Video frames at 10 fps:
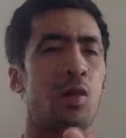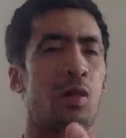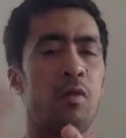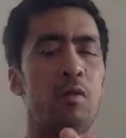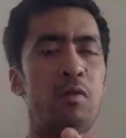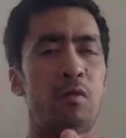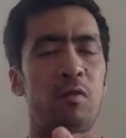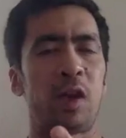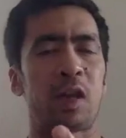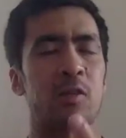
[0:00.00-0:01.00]
you want the
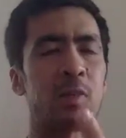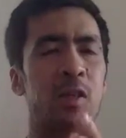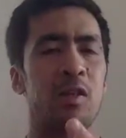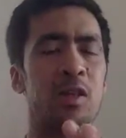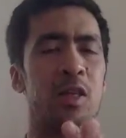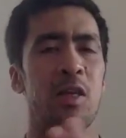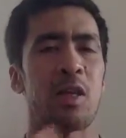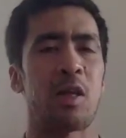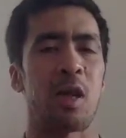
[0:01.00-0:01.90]
flexibility,